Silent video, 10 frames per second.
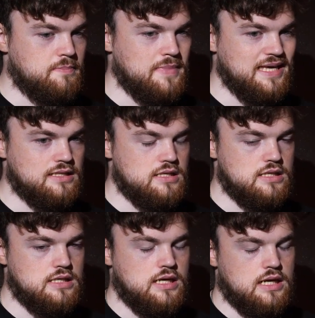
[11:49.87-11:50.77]

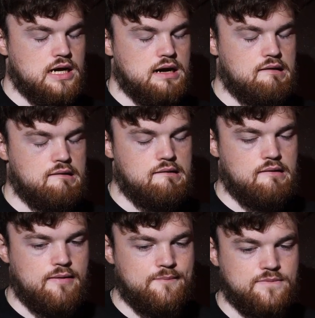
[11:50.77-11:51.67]
many
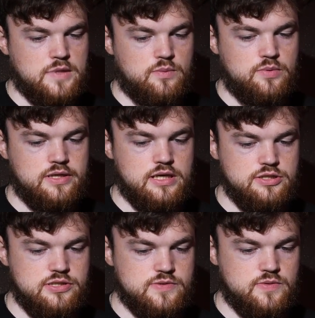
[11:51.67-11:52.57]

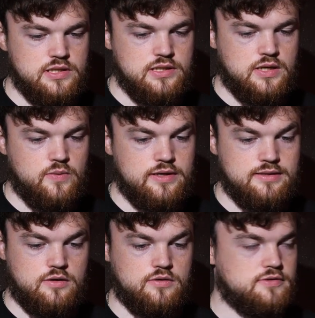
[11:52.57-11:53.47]
applications right now,
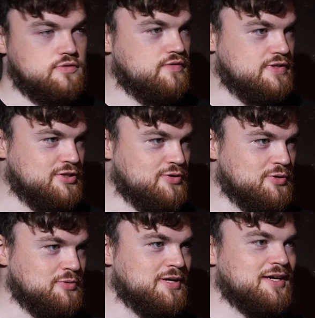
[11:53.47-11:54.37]
and also
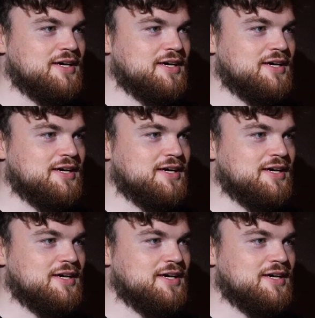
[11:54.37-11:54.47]
V0,